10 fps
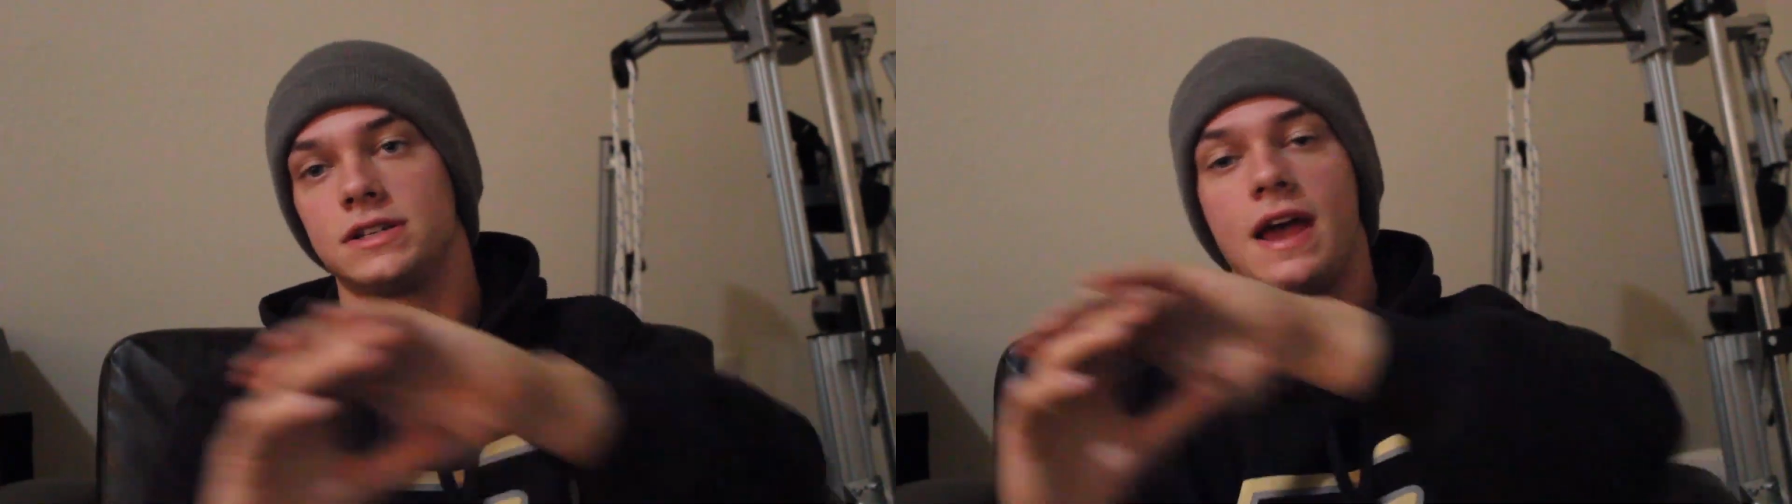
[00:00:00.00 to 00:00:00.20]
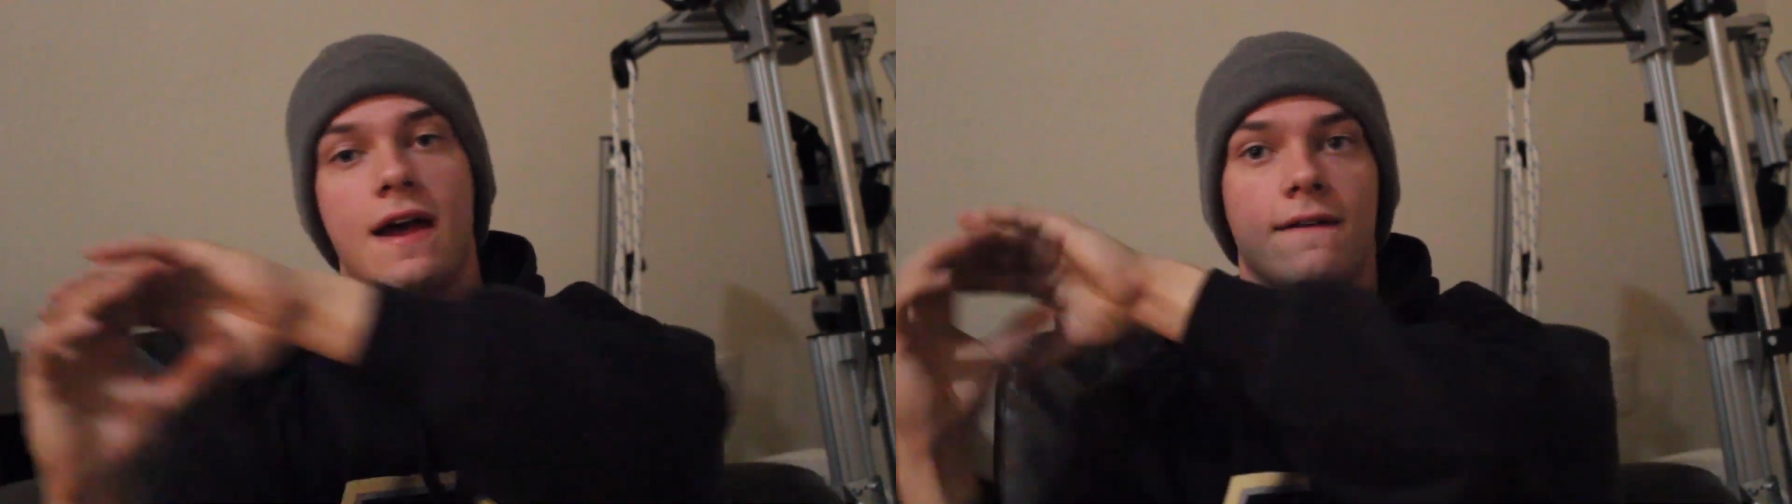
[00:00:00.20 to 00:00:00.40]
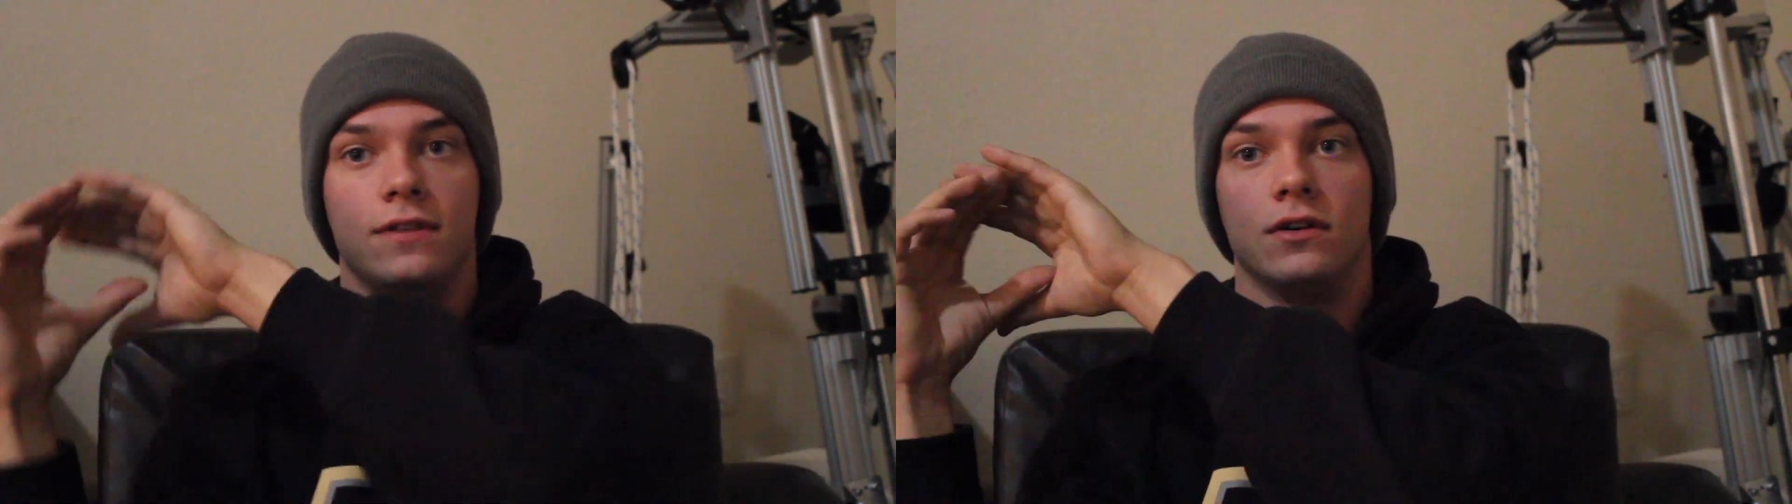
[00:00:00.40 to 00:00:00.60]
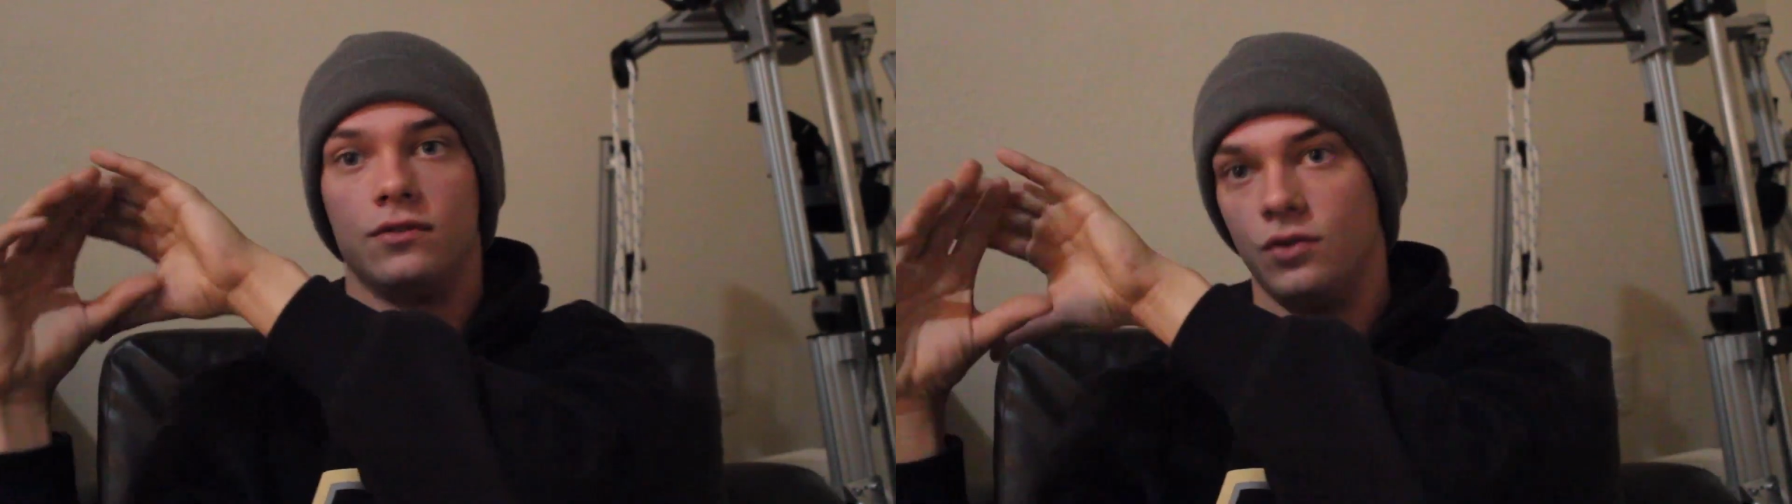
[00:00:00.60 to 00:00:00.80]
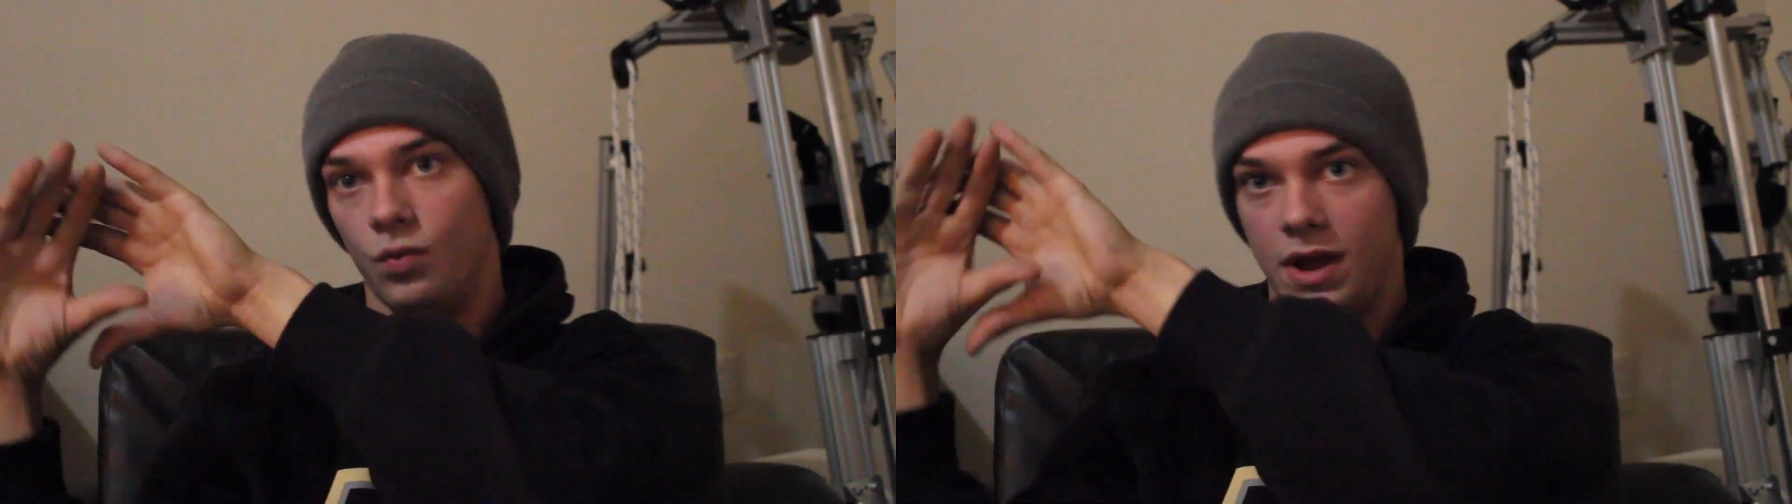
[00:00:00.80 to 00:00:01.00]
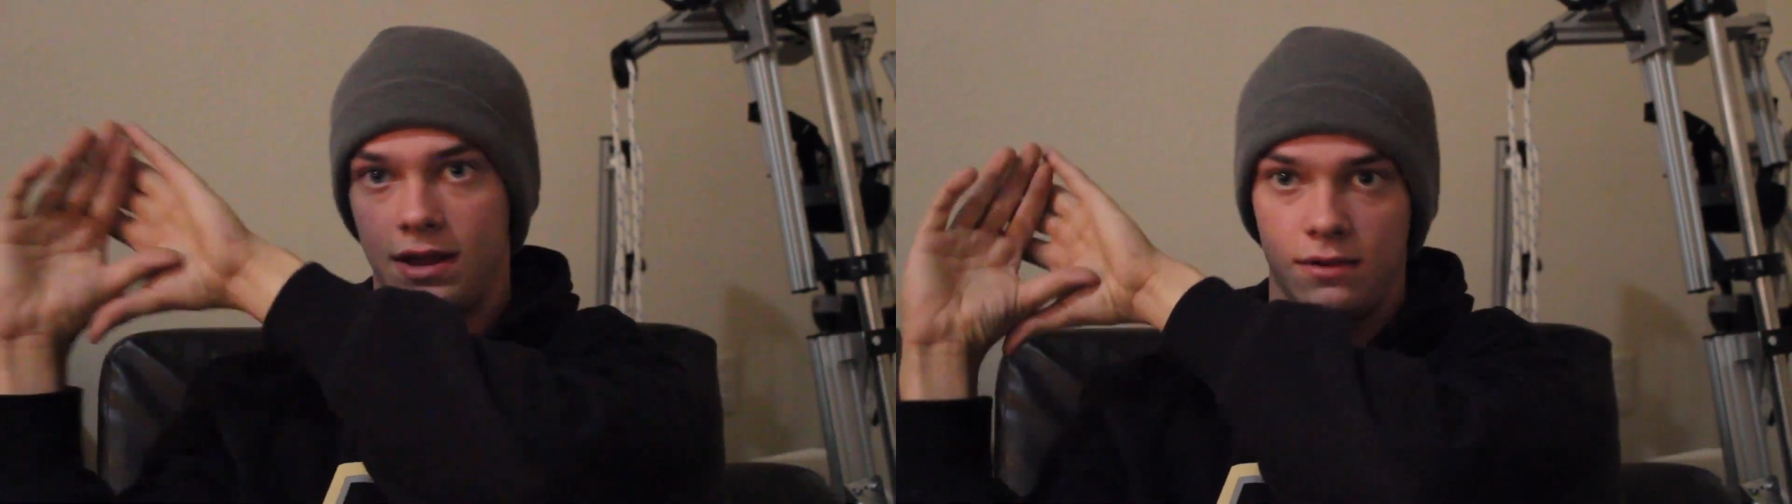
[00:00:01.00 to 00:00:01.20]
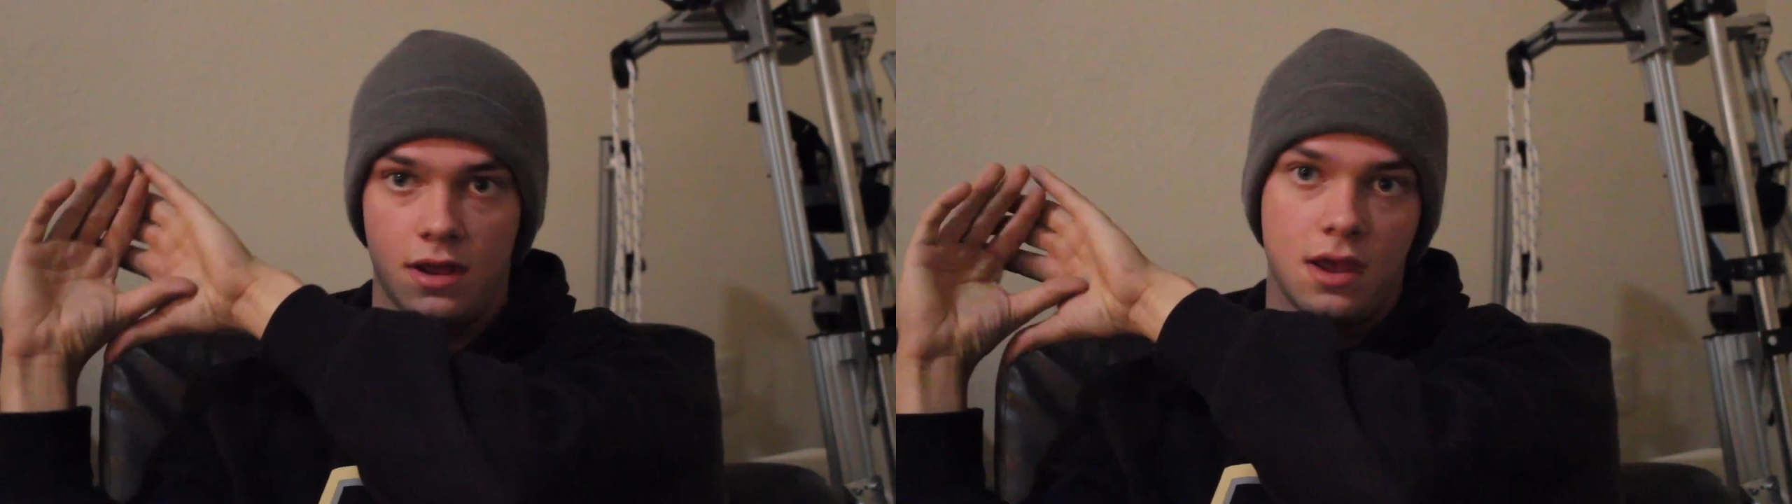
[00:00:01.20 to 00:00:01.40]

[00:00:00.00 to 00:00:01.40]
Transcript: have the weight